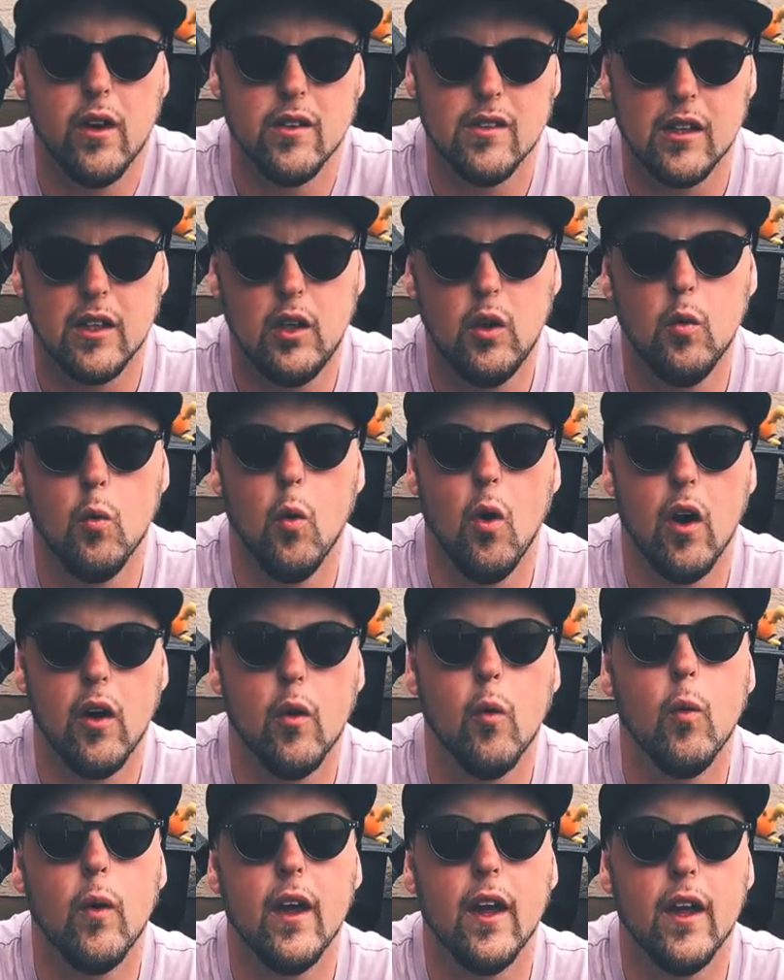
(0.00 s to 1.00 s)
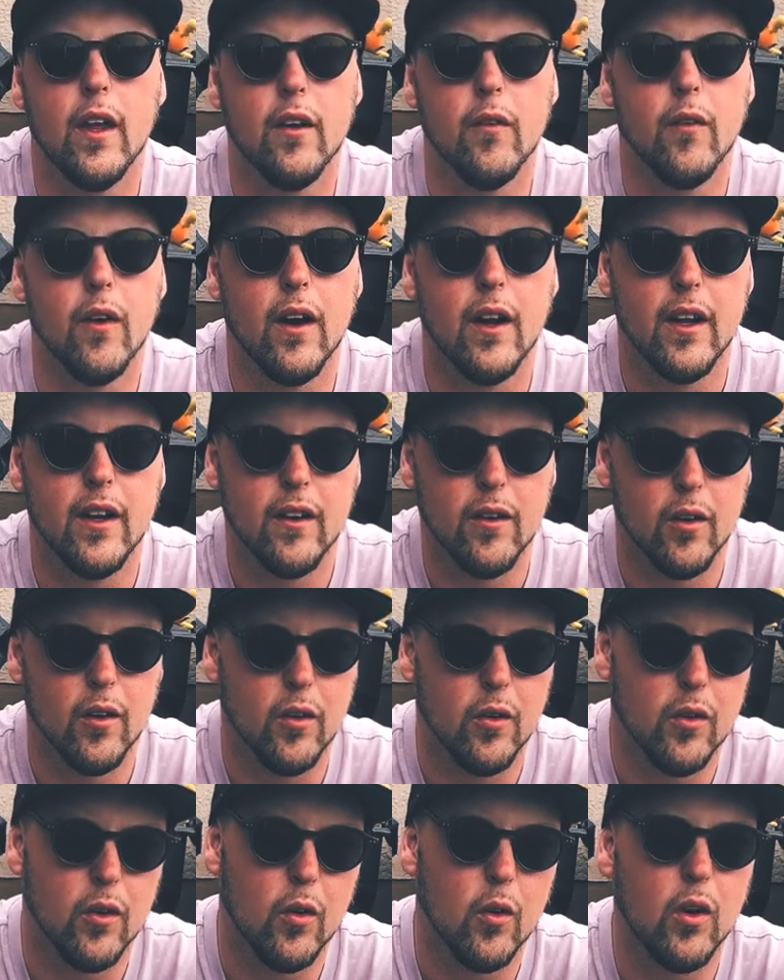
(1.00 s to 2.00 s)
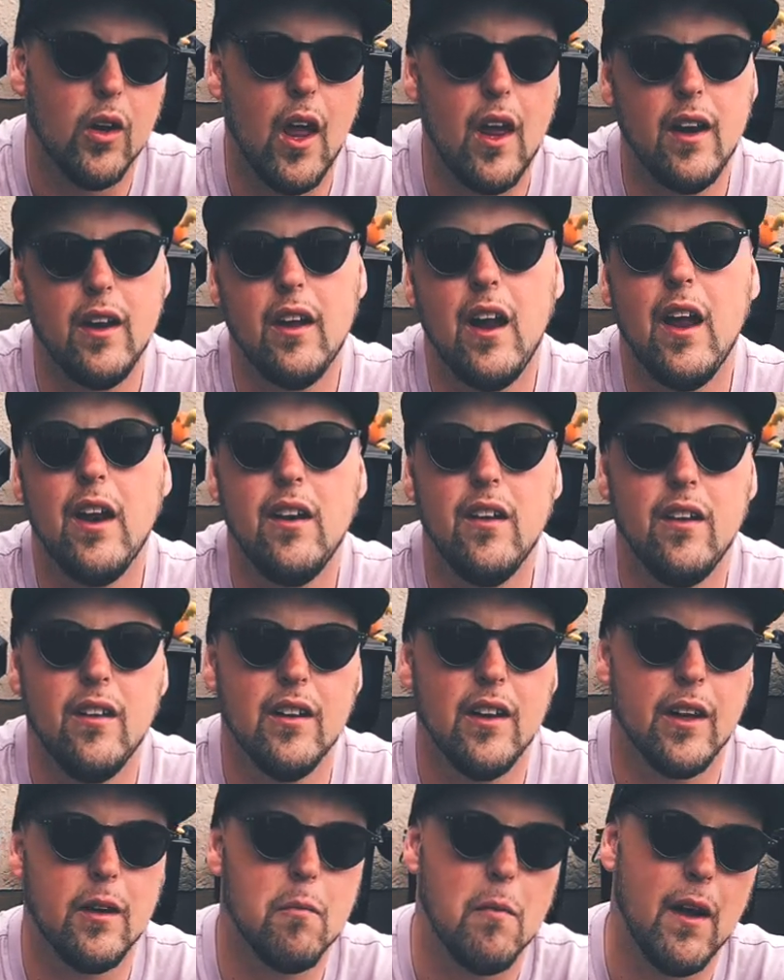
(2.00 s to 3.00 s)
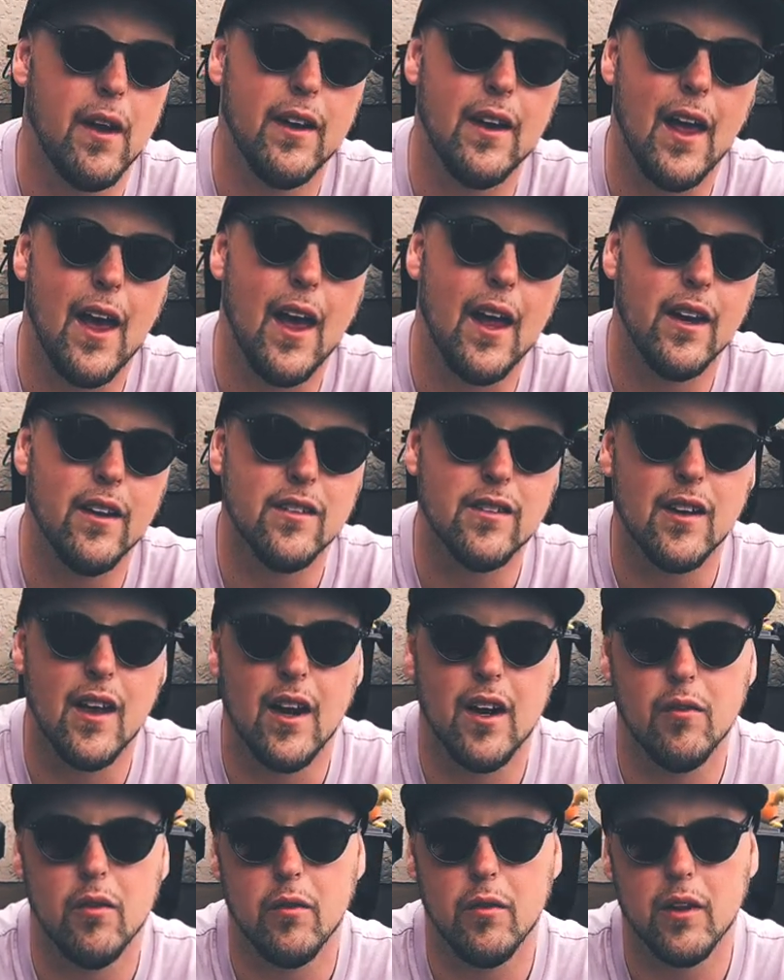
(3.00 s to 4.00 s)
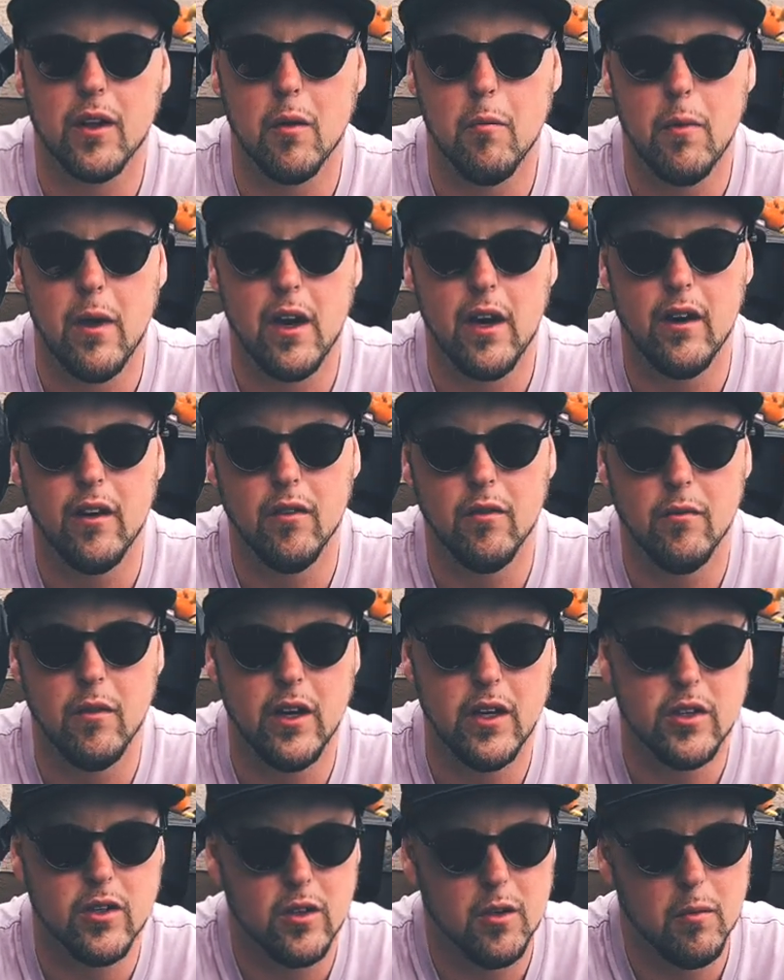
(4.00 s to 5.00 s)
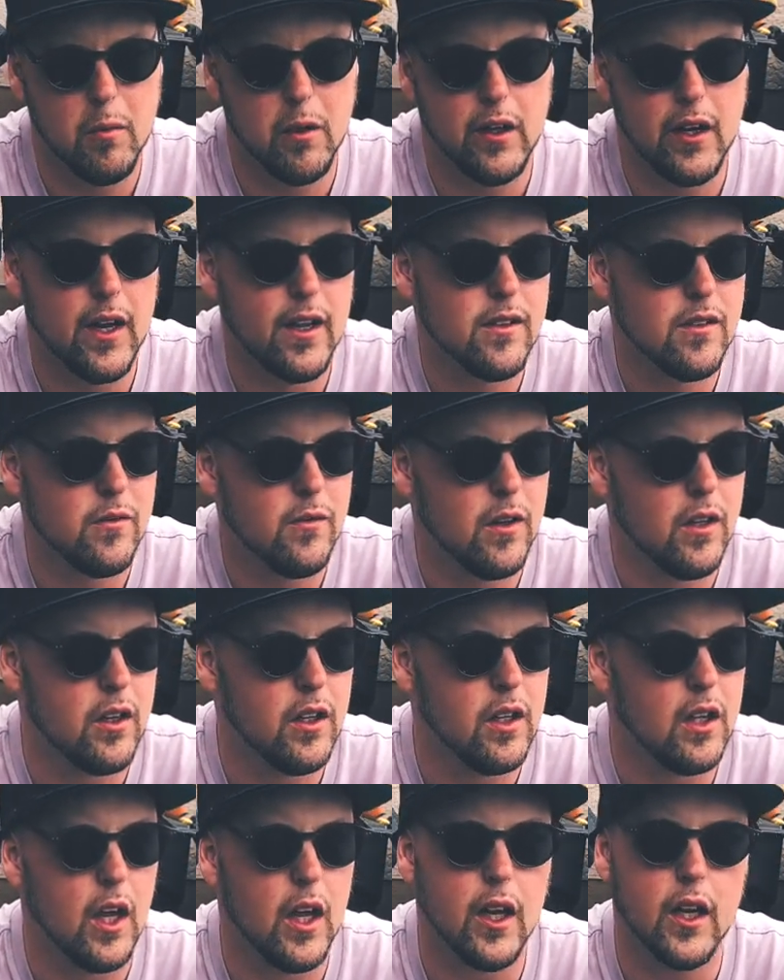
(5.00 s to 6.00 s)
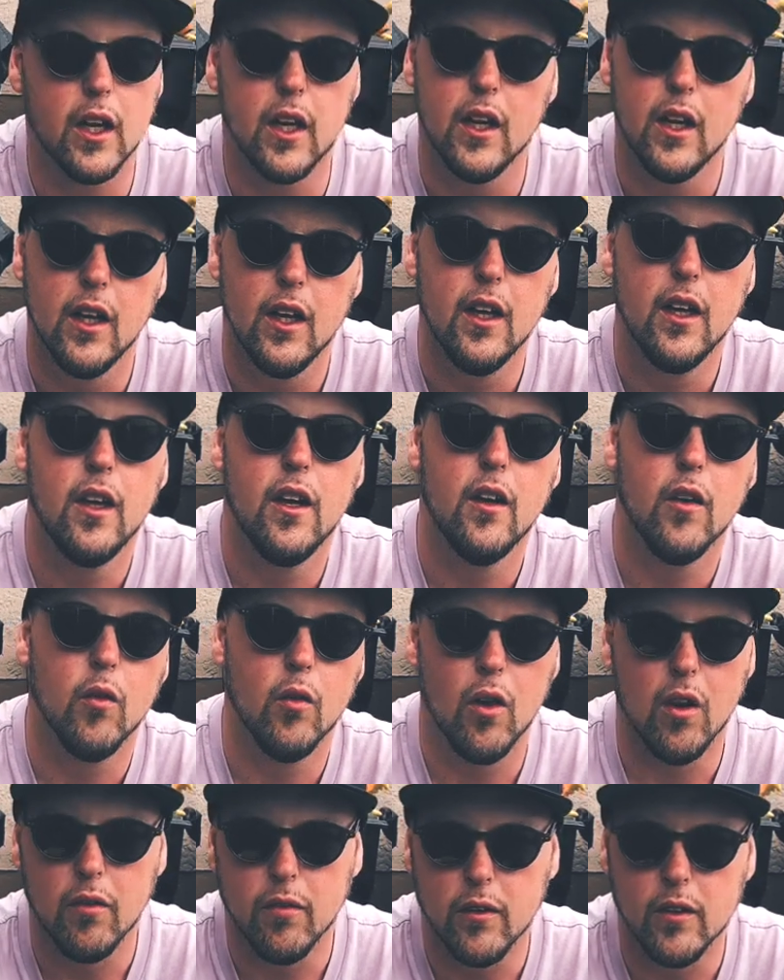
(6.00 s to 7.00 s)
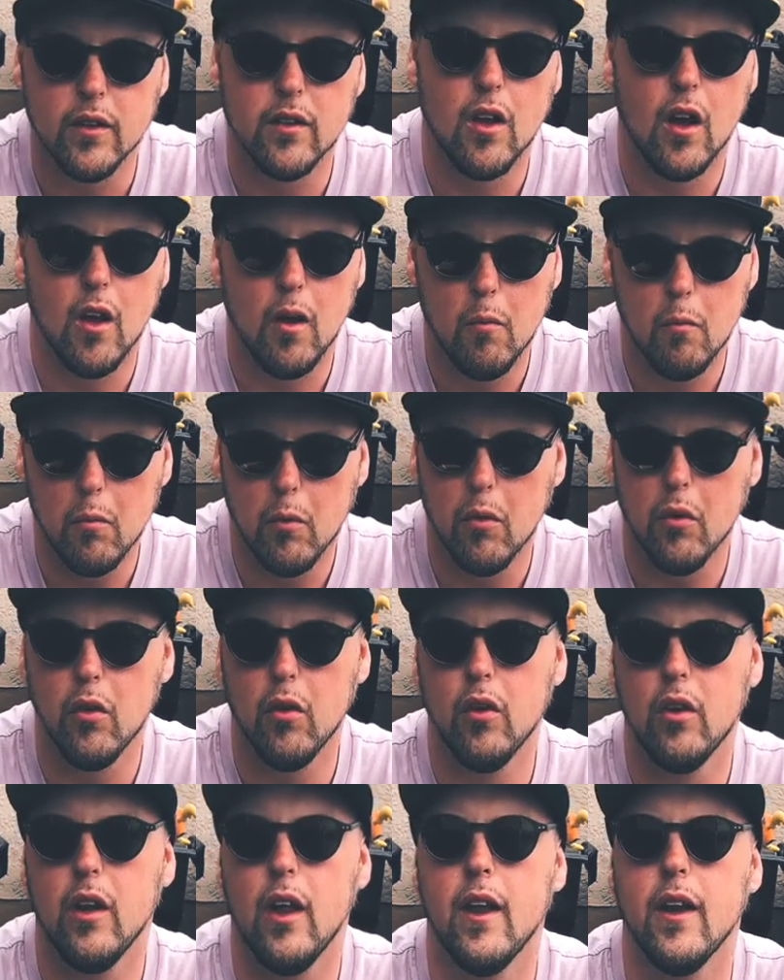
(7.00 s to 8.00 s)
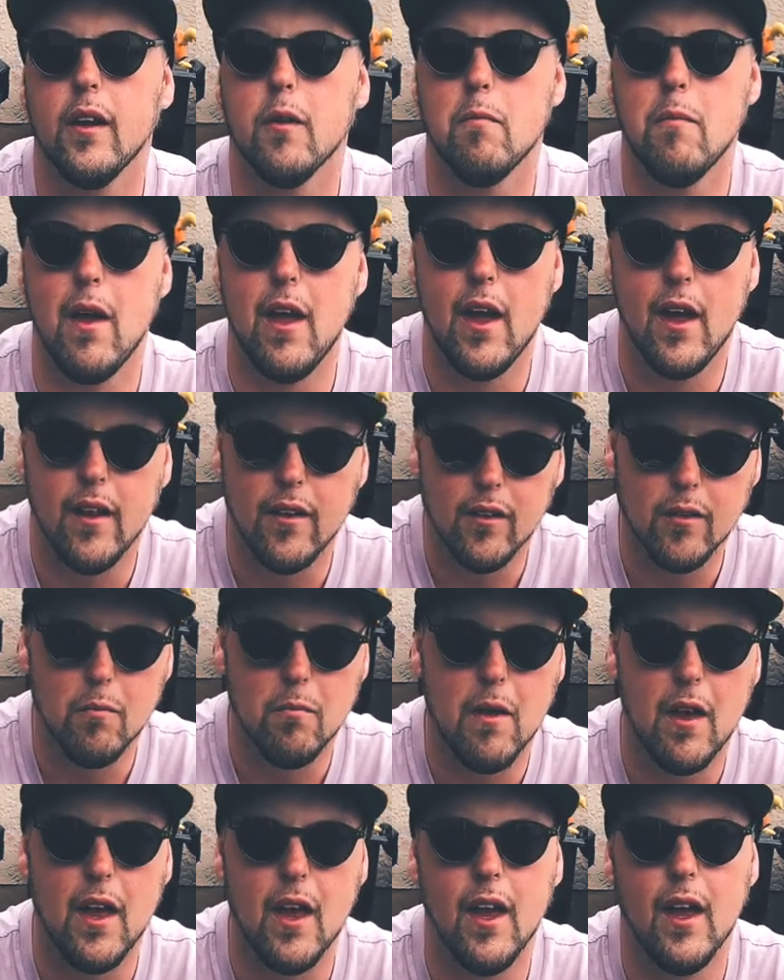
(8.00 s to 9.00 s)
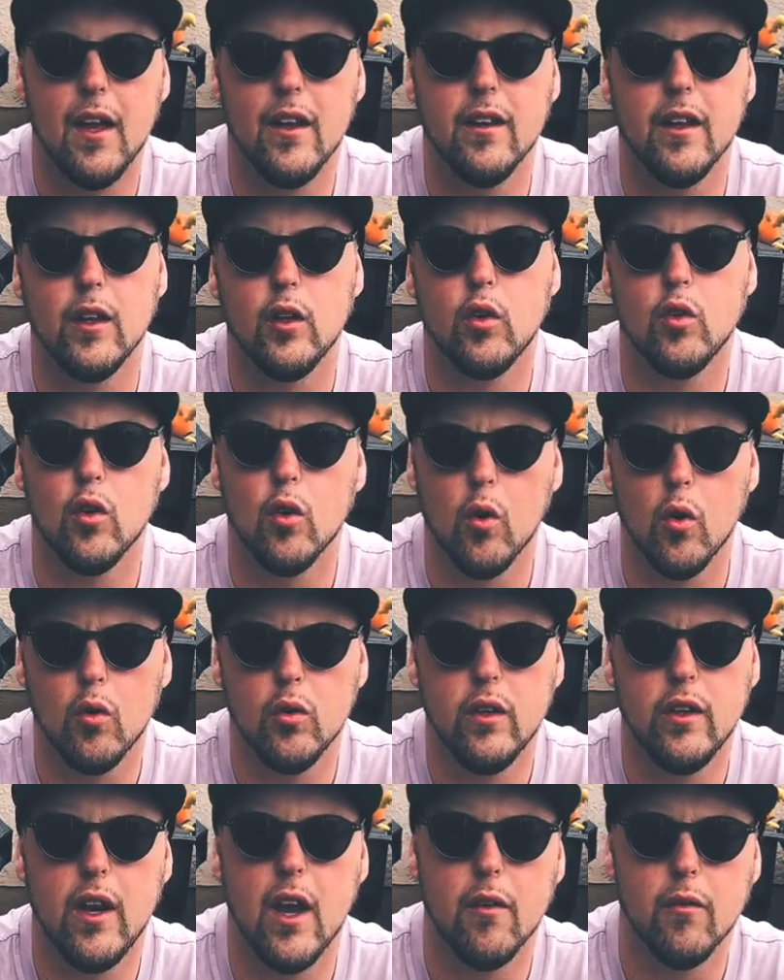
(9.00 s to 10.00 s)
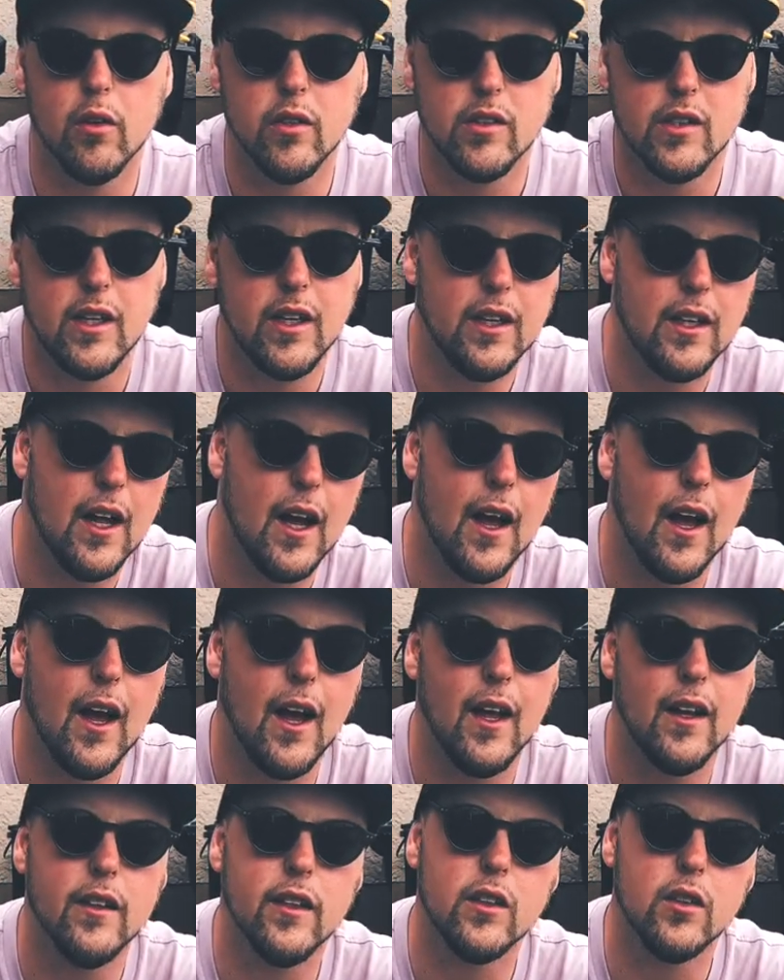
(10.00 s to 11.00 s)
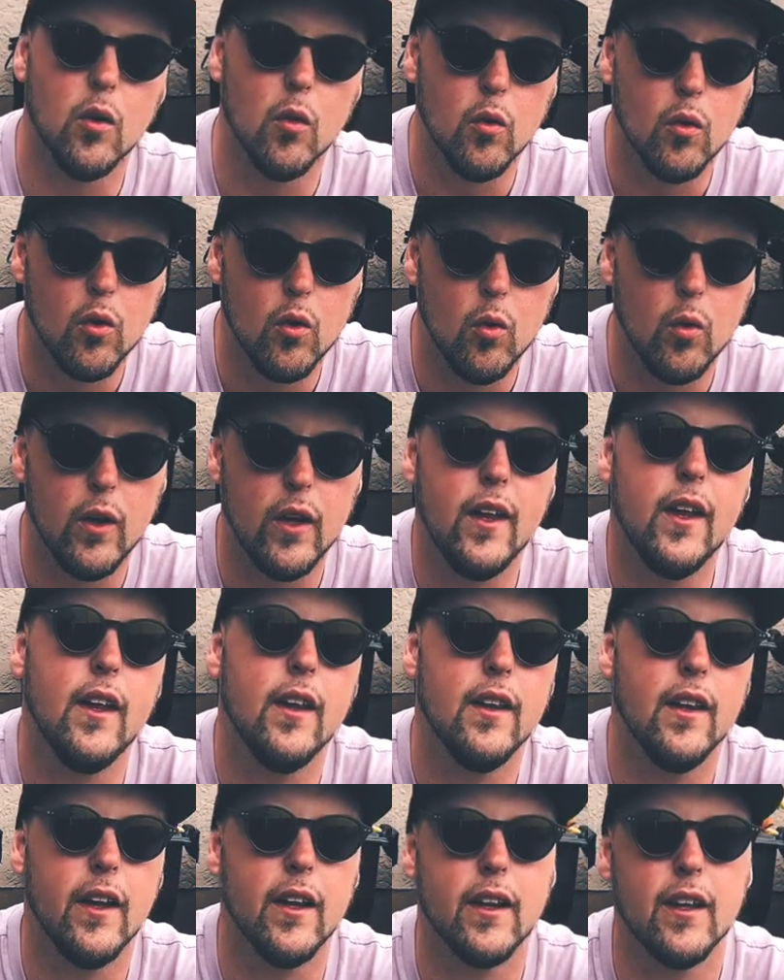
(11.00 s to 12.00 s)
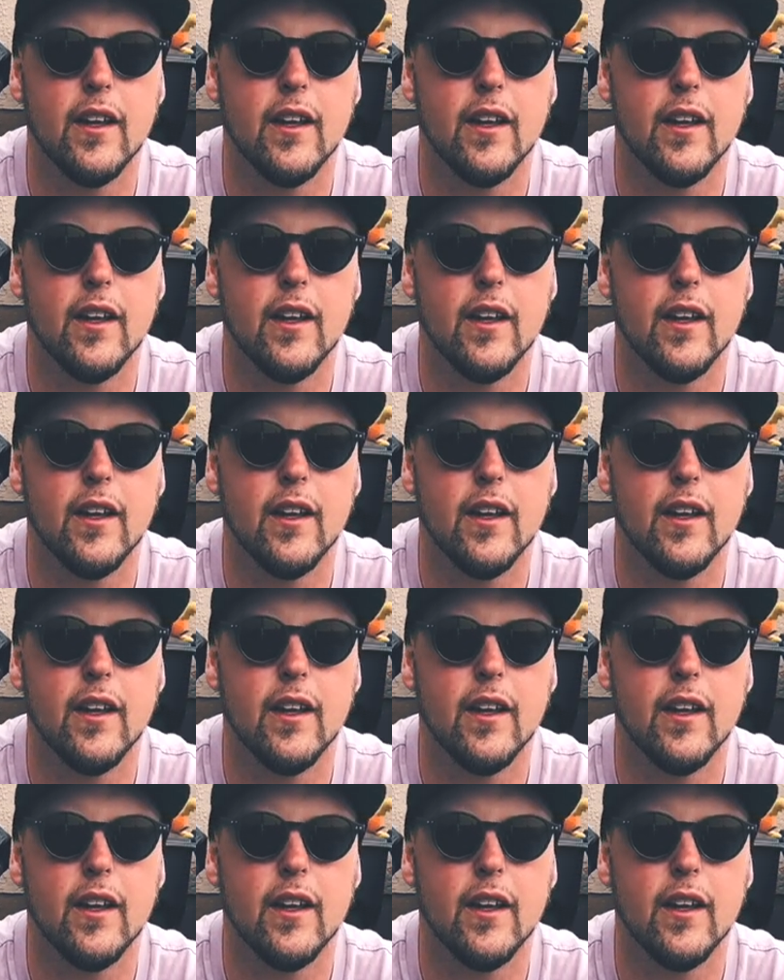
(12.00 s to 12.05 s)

Is like you want to win, right? Or or and and like my dad is kind of of the competitive nature. My dad's very like rough and tumble, like man's man, like don't never say die, like don't quit, like